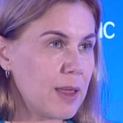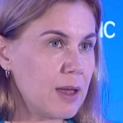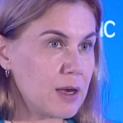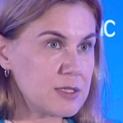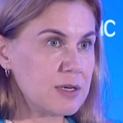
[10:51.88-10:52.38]

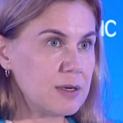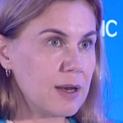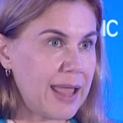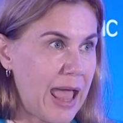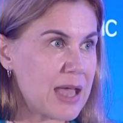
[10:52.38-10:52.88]
Russian
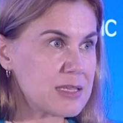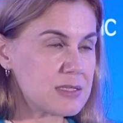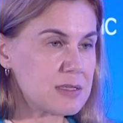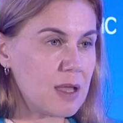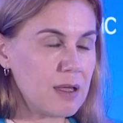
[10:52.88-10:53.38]

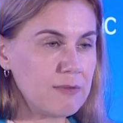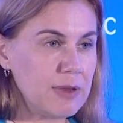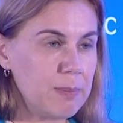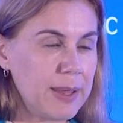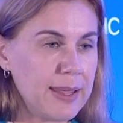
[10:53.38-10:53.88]
gas
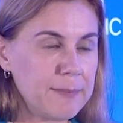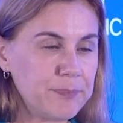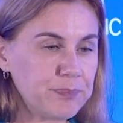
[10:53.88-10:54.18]
will be